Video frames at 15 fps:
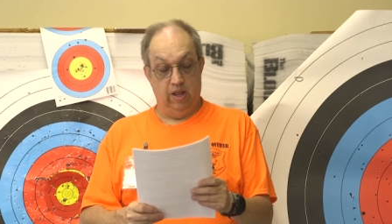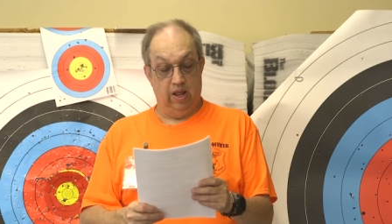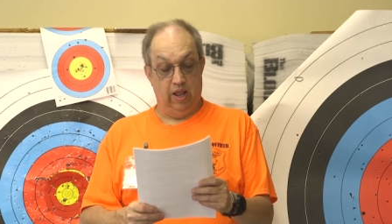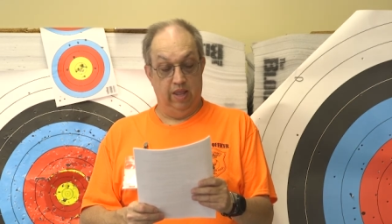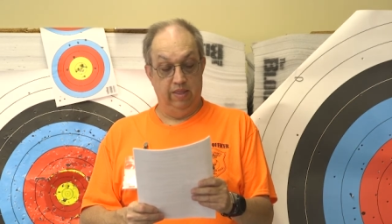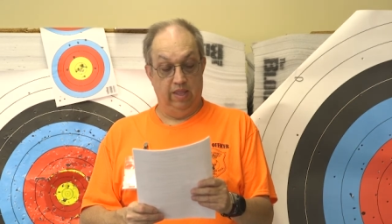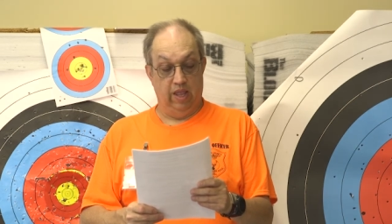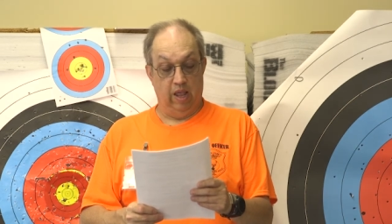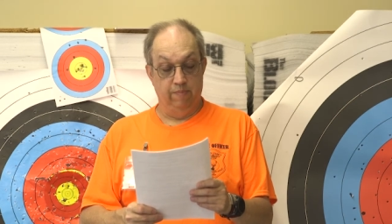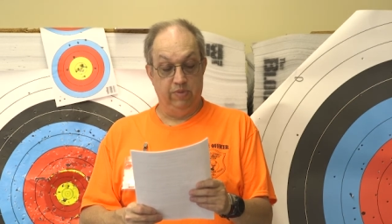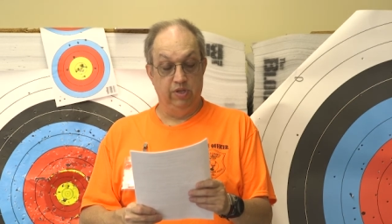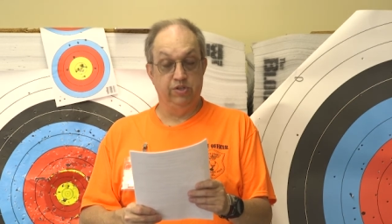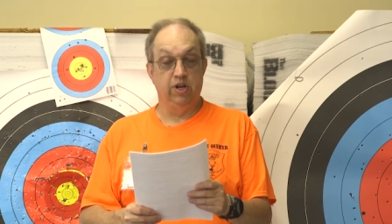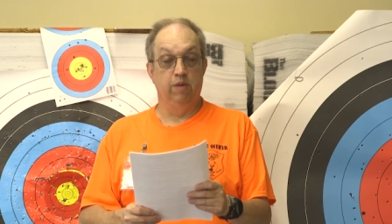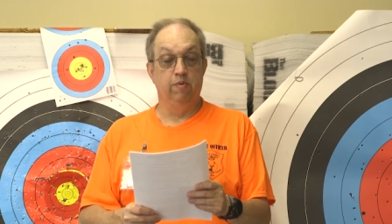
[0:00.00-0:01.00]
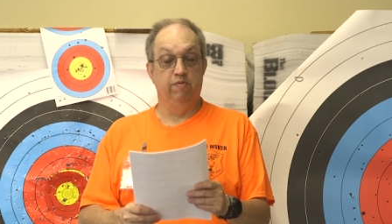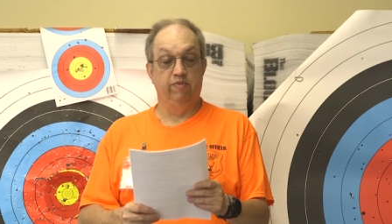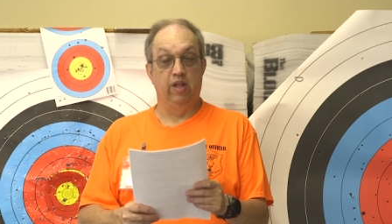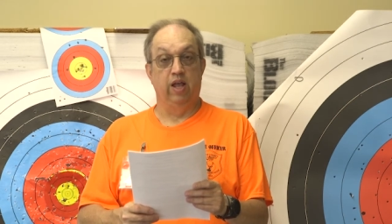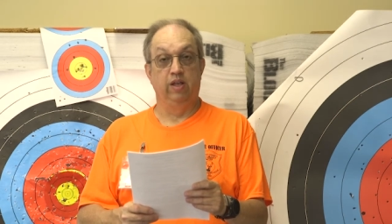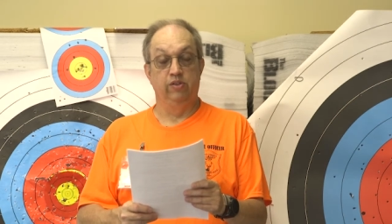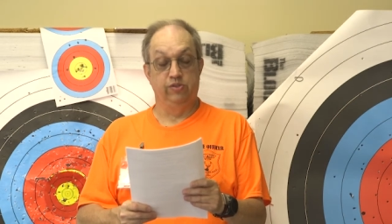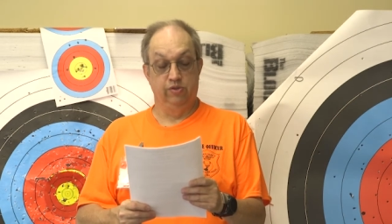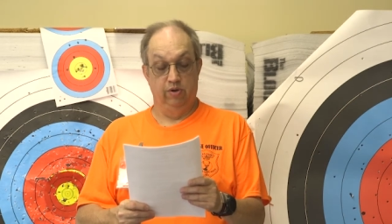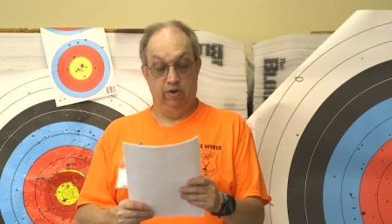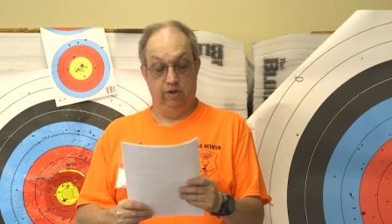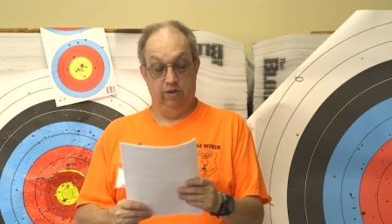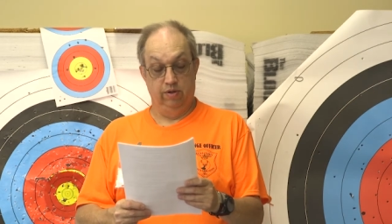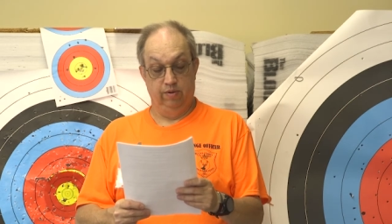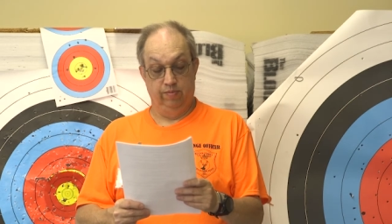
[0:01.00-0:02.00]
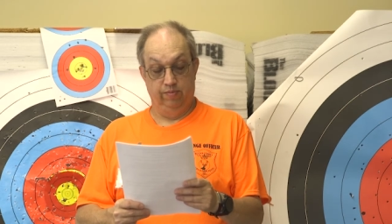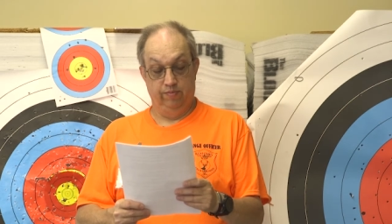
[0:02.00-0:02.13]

and the empty chamber flag inserted.